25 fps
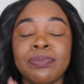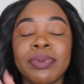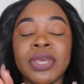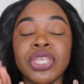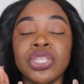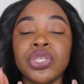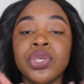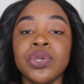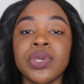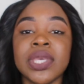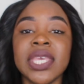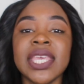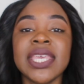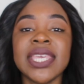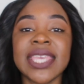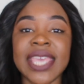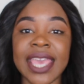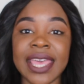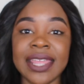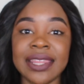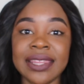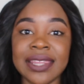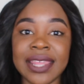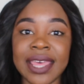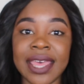But you can
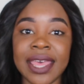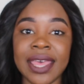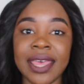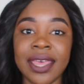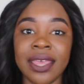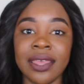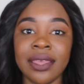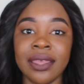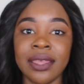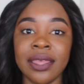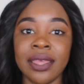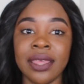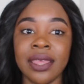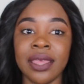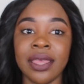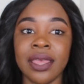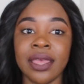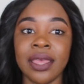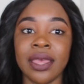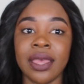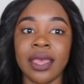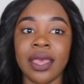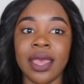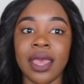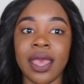get there
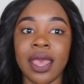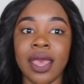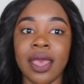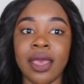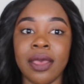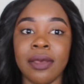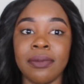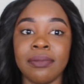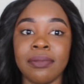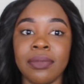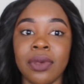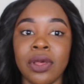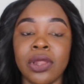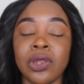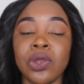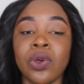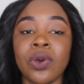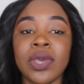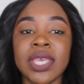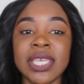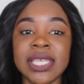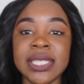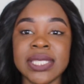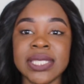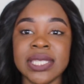a
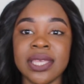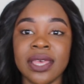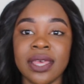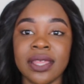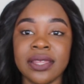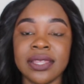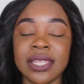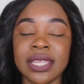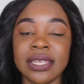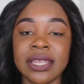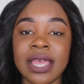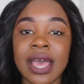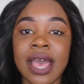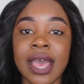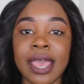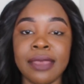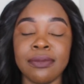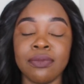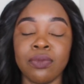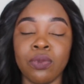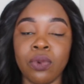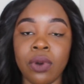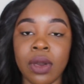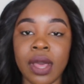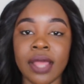lot easier than
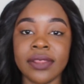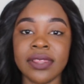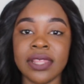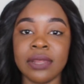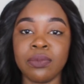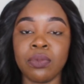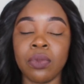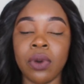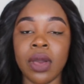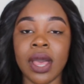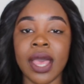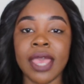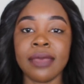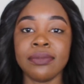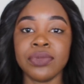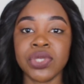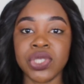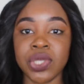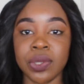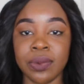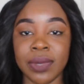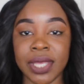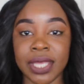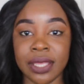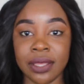what I'm
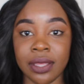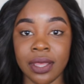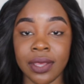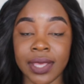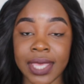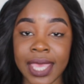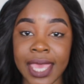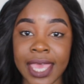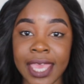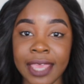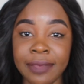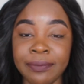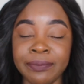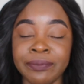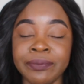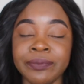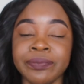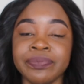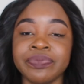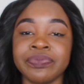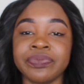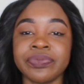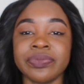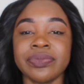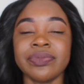doing, okay?
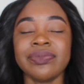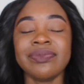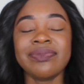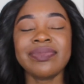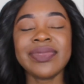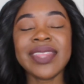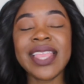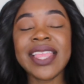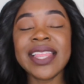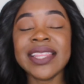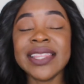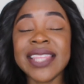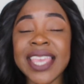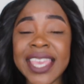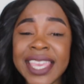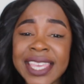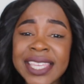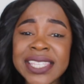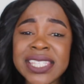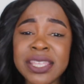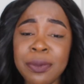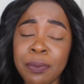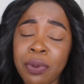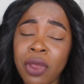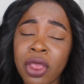There
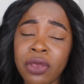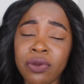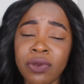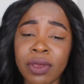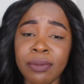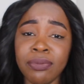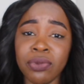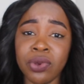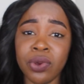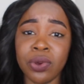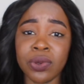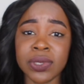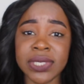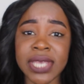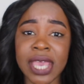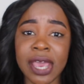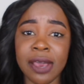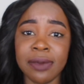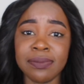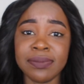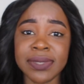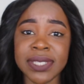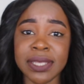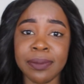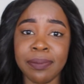is a program called
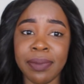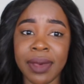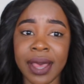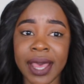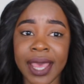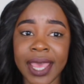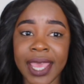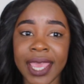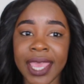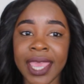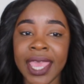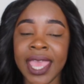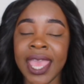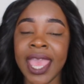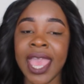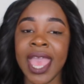Help to Buy,